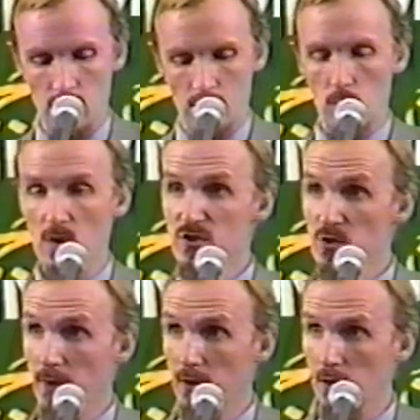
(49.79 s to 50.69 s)

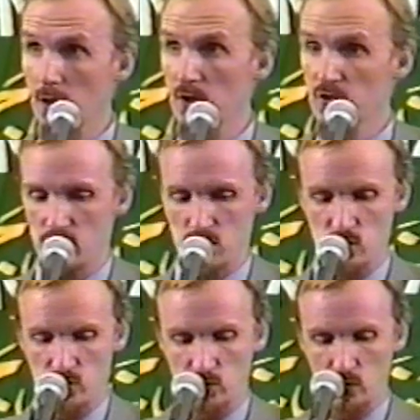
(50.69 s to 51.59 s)
Worship Allah as though you
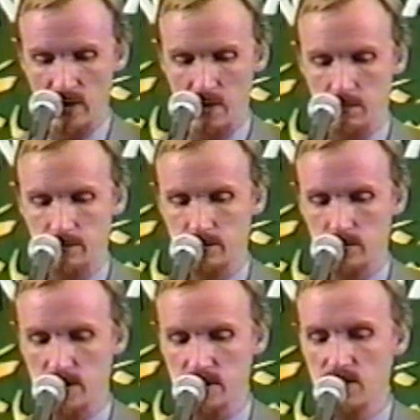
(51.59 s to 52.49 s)
saw Him,
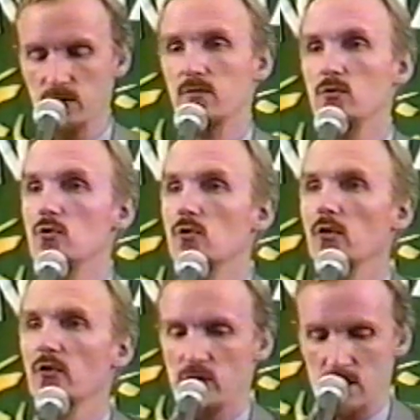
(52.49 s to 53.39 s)
and even if you do not
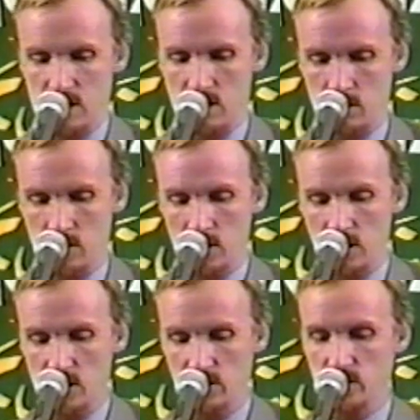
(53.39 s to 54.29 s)
see Him,
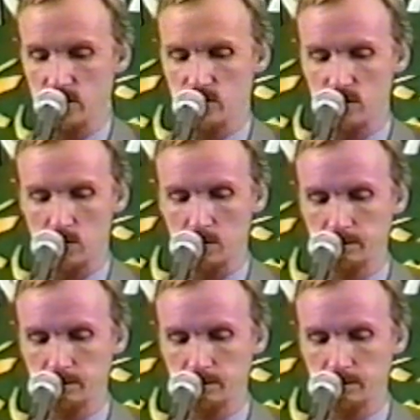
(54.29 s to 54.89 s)
He sees you.